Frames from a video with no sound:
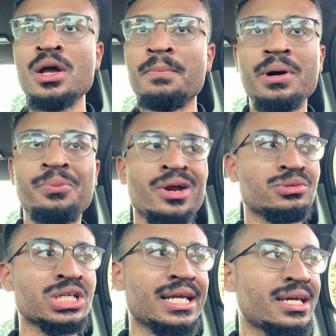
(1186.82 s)
point I'm
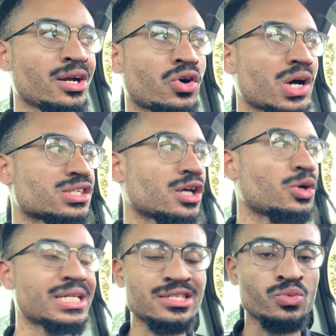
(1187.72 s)
trying to get across though,
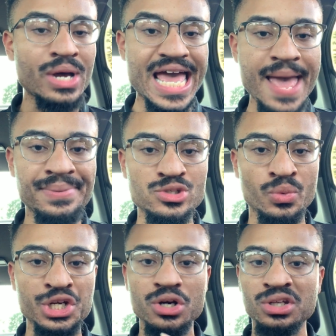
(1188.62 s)
this is what happens
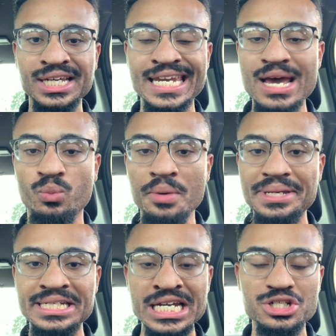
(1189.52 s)
when you're looking at
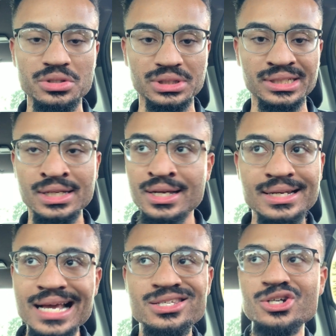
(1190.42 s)
women digitally.
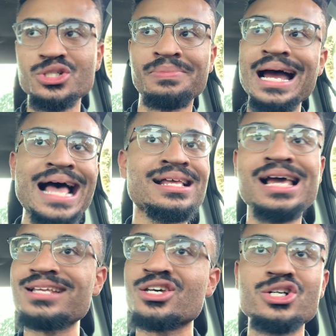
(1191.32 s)
I told you, bro.
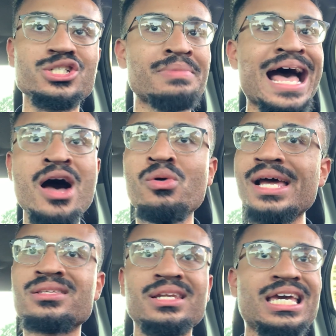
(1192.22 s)
I told you, man. I don't
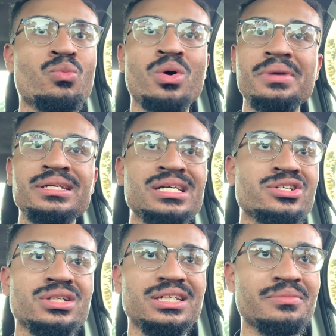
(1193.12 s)
like to look at women
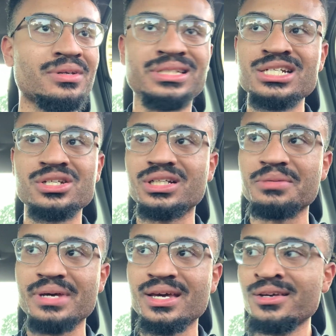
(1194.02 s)
digitally,
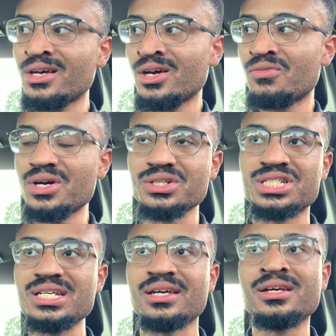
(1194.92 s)
man. Real
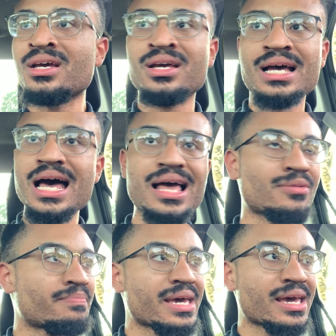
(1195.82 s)
shit.
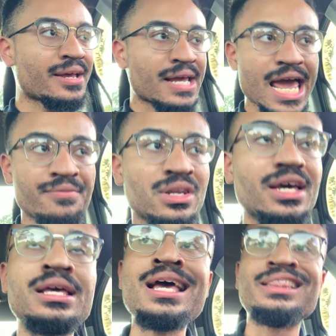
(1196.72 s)
Man, look,
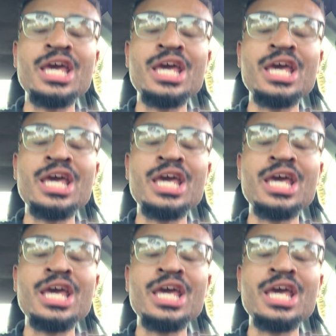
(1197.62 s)
the